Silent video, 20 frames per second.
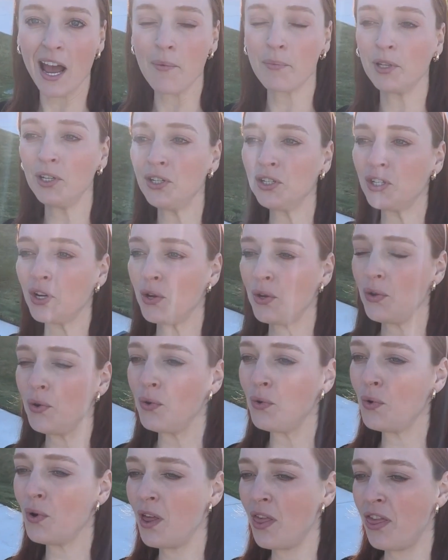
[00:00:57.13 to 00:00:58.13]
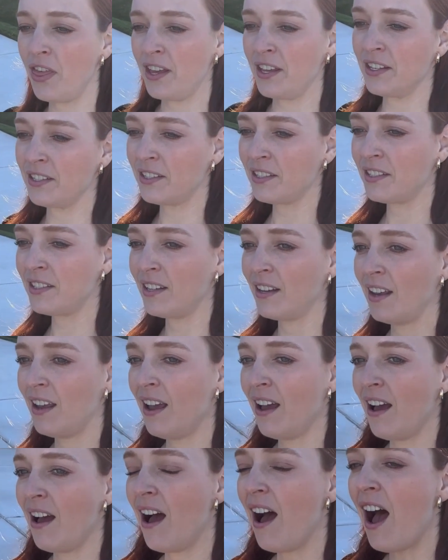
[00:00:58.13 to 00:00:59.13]
I'm gonna show you this,
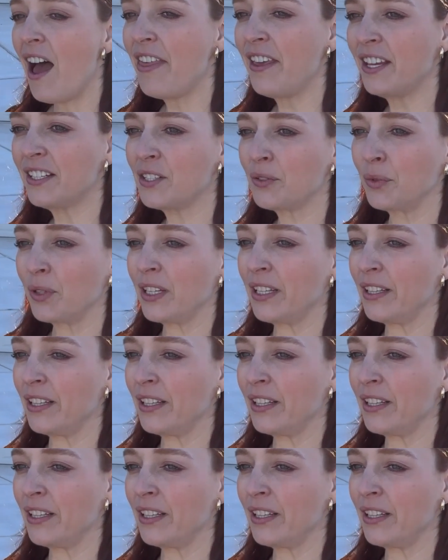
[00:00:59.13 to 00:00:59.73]
I think it's a really